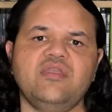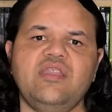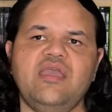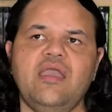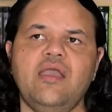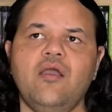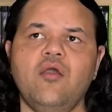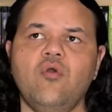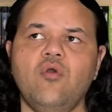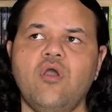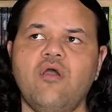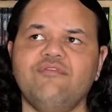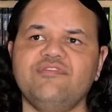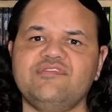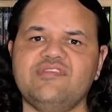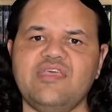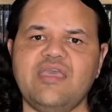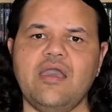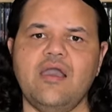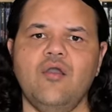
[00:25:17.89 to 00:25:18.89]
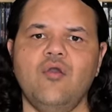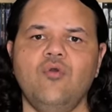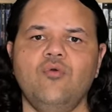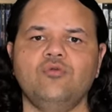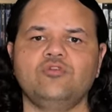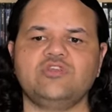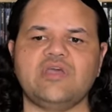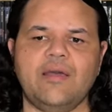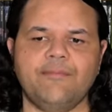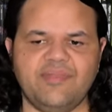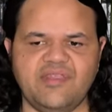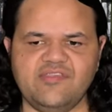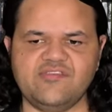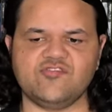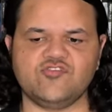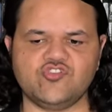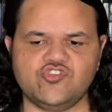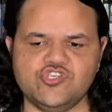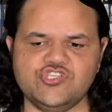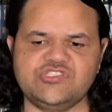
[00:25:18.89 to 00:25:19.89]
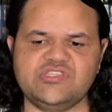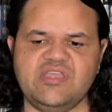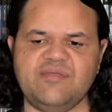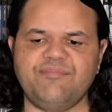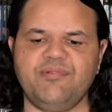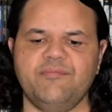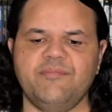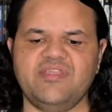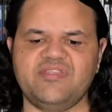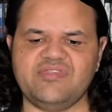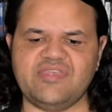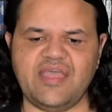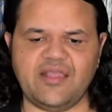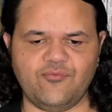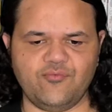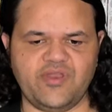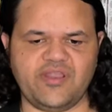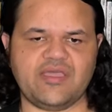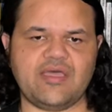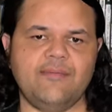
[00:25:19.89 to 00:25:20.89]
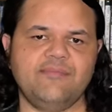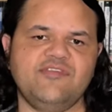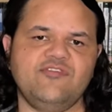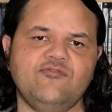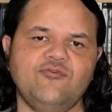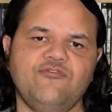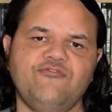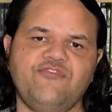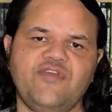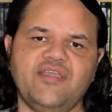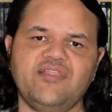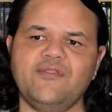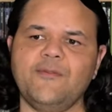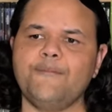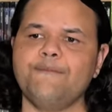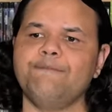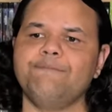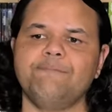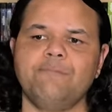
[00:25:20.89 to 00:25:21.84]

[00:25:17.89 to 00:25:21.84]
Now, obviously how companies choose to implement that when it comes into effect